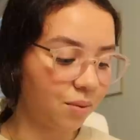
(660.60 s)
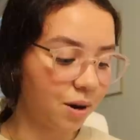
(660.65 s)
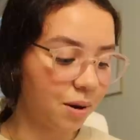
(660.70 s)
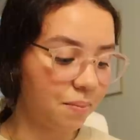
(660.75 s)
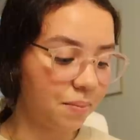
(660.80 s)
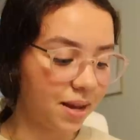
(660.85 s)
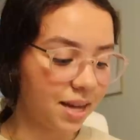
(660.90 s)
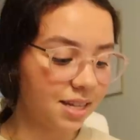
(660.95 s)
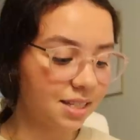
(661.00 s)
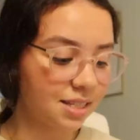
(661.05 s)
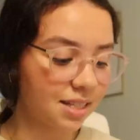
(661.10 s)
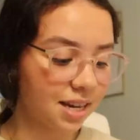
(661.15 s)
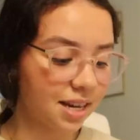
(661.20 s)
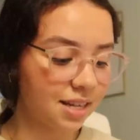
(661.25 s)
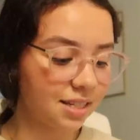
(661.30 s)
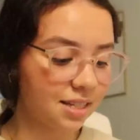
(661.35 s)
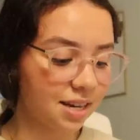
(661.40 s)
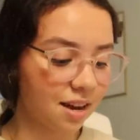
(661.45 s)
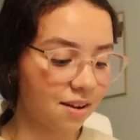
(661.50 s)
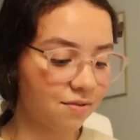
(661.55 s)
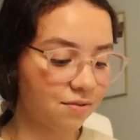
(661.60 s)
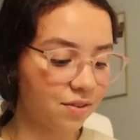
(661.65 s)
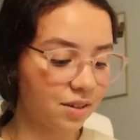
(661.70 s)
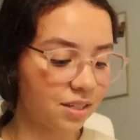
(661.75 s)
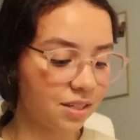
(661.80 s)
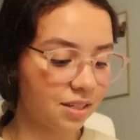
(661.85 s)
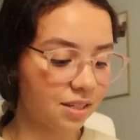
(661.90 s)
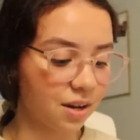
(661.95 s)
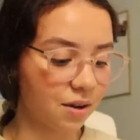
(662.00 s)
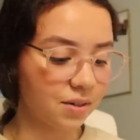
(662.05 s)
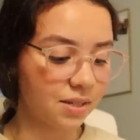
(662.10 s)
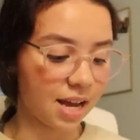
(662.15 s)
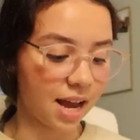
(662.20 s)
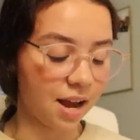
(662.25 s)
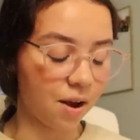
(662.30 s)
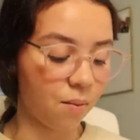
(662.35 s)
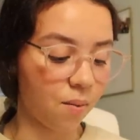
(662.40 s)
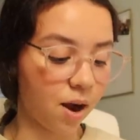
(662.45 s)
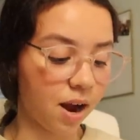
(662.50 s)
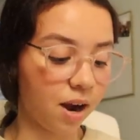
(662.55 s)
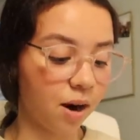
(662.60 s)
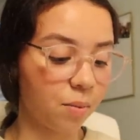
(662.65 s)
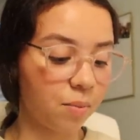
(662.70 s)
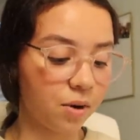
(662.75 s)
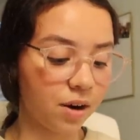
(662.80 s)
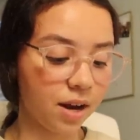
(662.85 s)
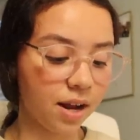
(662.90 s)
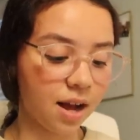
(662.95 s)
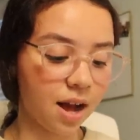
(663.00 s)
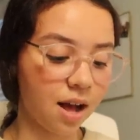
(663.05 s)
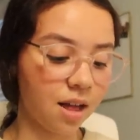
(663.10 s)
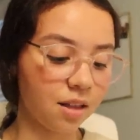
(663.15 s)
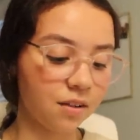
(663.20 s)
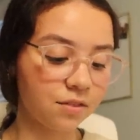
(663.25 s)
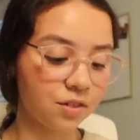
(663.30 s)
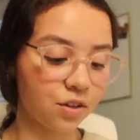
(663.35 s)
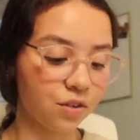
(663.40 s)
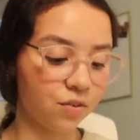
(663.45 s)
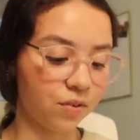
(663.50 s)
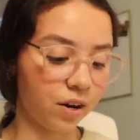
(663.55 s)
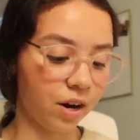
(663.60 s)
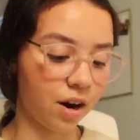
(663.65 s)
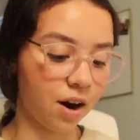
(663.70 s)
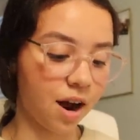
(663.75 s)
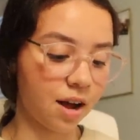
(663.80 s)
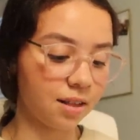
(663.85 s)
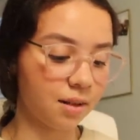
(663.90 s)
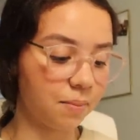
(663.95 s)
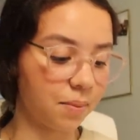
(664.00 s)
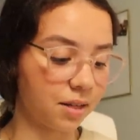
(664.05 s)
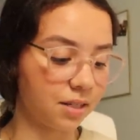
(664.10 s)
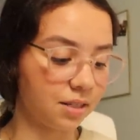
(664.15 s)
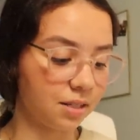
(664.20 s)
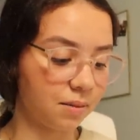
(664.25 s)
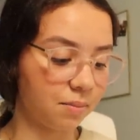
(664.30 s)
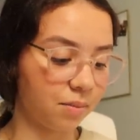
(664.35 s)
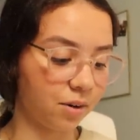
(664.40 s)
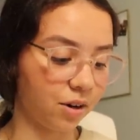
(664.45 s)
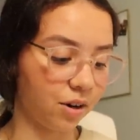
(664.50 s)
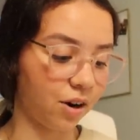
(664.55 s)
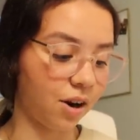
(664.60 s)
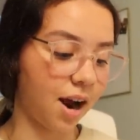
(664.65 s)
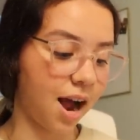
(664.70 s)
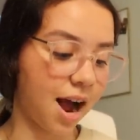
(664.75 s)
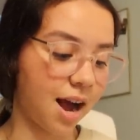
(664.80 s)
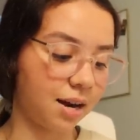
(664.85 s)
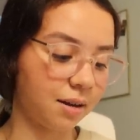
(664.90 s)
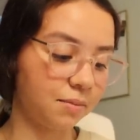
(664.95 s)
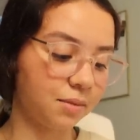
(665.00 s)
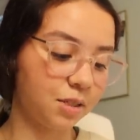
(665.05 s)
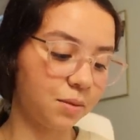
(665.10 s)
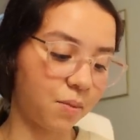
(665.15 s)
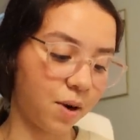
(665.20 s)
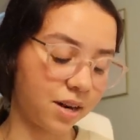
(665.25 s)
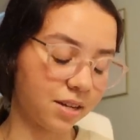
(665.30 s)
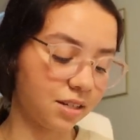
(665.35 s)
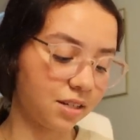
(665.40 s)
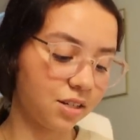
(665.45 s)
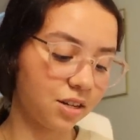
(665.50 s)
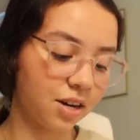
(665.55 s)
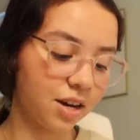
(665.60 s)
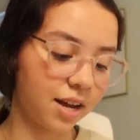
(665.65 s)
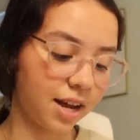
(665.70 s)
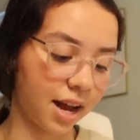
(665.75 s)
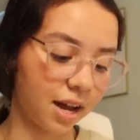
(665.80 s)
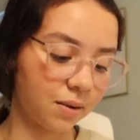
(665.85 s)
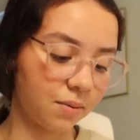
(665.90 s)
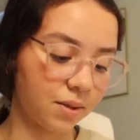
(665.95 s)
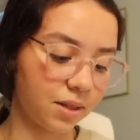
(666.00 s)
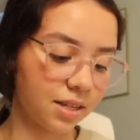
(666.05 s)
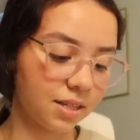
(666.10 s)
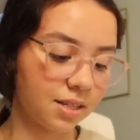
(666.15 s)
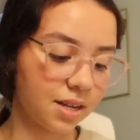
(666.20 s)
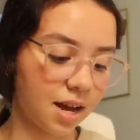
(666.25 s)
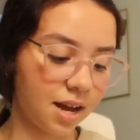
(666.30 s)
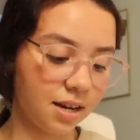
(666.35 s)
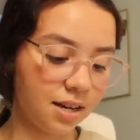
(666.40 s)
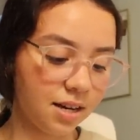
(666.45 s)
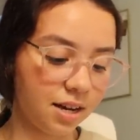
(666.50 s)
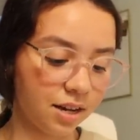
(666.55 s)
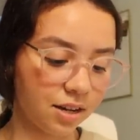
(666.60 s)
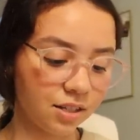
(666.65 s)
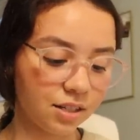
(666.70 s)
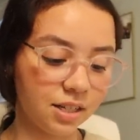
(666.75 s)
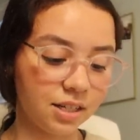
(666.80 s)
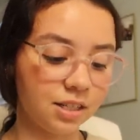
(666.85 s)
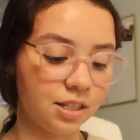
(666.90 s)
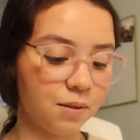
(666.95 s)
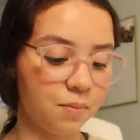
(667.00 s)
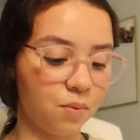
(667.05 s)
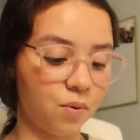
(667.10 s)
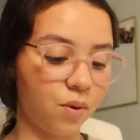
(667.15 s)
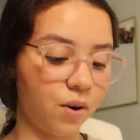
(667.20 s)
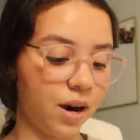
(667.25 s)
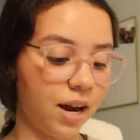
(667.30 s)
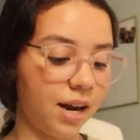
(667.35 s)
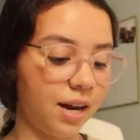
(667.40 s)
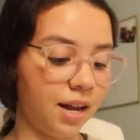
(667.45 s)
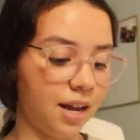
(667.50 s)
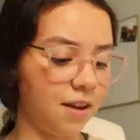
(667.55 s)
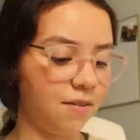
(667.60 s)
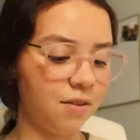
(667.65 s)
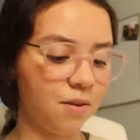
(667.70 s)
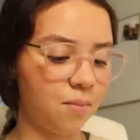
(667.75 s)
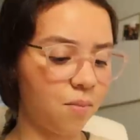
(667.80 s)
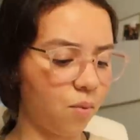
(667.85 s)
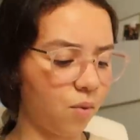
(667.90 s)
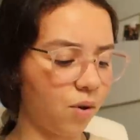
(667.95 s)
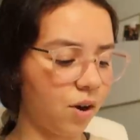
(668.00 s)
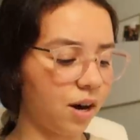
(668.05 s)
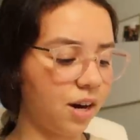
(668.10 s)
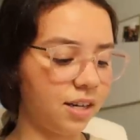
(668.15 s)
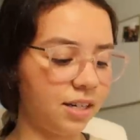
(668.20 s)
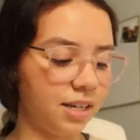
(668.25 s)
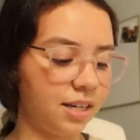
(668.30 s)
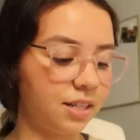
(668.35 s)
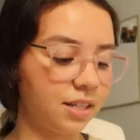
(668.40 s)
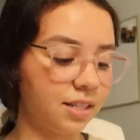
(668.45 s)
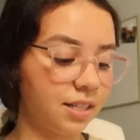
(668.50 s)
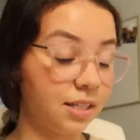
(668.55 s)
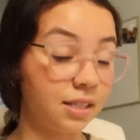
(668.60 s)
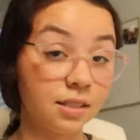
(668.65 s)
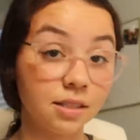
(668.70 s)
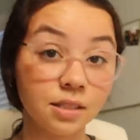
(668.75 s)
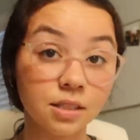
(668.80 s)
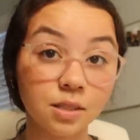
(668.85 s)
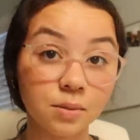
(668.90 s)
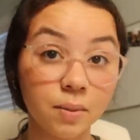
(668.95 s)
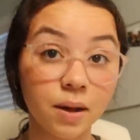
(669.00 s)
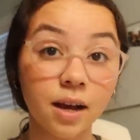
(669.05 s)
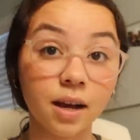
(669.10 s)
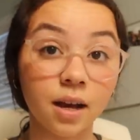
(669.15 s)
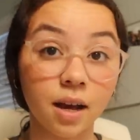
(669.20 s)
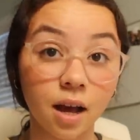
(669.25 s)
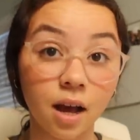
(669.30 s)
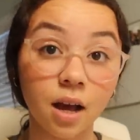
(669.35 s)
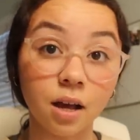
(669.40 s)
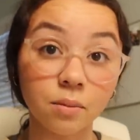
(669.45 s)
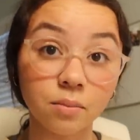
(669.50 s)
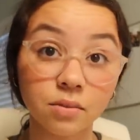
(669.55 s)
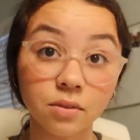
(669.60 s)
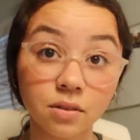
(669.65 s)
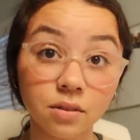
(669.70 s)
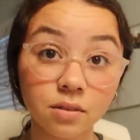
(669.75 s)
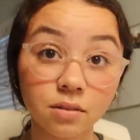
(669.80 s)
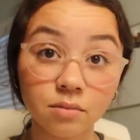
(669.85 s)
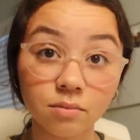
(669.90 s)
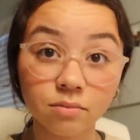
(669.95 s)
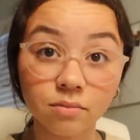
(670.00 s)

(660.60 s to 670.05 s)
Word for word: when a big science conference goes haywire, putting Olive's career on the Bunsen burner, Adam surprises her again with his unyielding support and even more unyielding six-pack abs